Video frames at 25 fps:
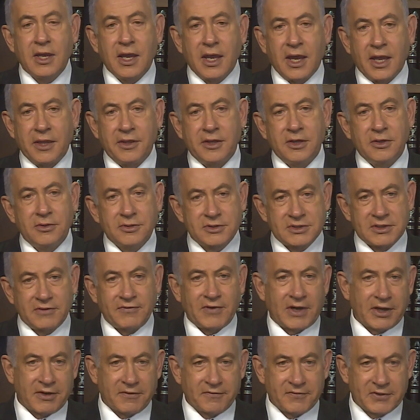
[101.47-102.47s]
and the use of
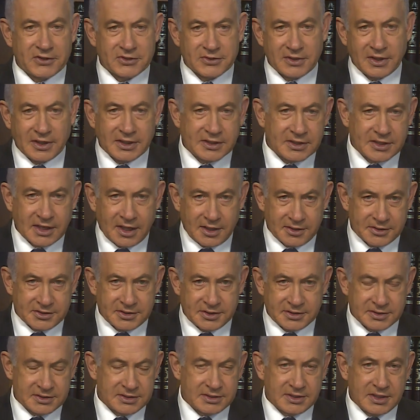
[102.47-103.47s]
artificial
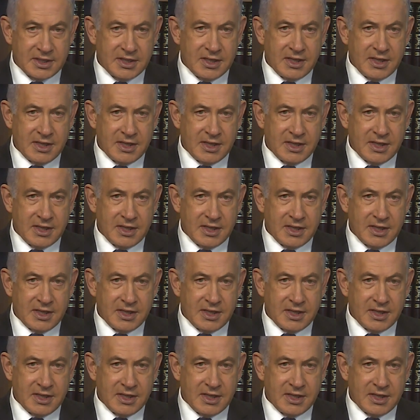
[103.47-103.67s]
intelligence.